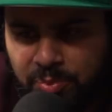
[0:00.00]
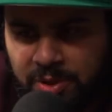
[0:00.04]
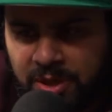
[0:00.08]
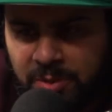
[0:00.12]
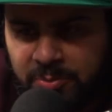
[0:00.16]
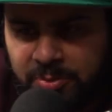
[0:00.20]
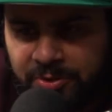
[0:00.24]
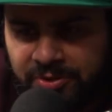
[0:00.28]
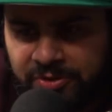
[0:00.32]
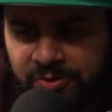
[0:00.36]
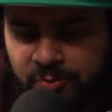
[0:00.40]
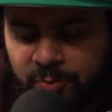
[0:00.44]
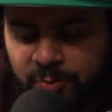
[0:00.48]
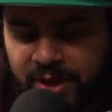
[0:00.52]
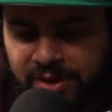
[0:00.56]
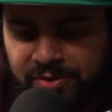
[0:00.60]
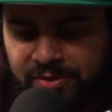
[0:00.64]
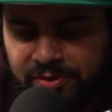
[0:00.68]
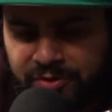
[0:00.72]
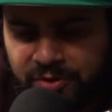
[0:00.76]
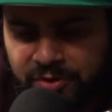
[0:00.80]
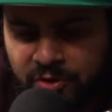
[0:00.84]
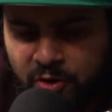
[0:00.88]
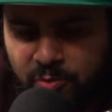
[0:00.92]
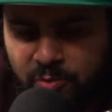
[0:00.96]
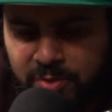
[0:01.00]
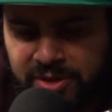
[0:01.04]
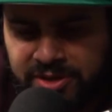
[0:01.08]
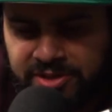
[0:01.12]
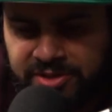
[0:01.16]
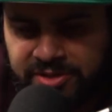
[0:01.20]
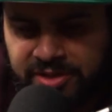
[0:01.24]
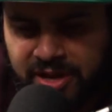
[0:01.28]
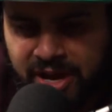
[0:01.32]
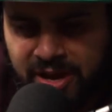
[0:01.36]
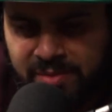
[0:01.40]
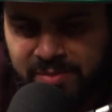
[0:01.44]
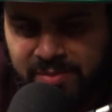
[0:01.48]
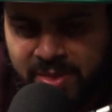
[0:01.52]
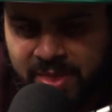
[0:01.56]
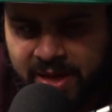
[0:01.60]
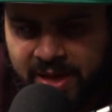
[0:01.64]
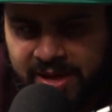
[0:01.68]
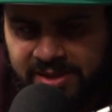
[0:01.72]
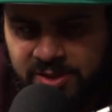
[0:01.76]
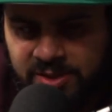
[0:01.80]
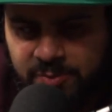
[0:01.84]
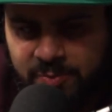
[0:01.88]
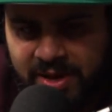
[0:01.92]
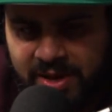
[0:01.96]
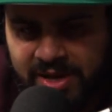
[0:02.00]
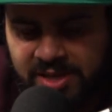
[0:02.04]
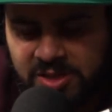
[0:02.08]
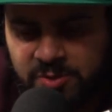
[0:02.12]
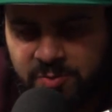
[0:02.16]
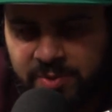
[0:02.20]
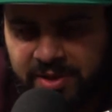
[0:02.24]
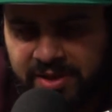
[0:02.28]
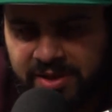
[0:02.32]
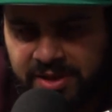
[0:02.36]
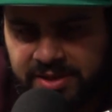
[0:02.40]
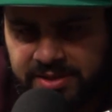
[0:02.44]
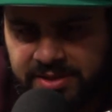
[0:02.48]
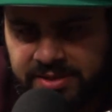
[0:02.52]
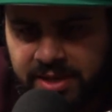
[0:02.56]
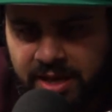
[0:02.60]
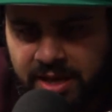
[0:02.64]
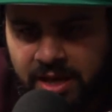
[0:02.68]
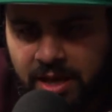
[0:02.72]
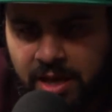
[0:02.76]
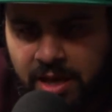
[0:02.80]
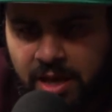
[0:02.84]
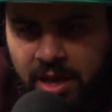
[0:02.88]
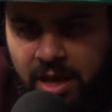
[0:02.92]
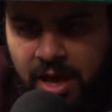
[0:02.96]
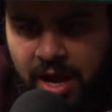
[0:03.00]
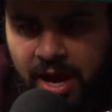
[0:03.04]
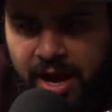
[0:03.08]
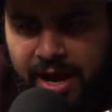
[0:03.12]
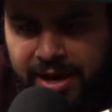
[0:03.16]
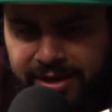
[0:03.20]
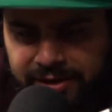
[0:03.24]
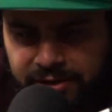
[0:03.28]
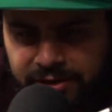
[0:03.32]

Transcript: people spend so much time in that space? Because I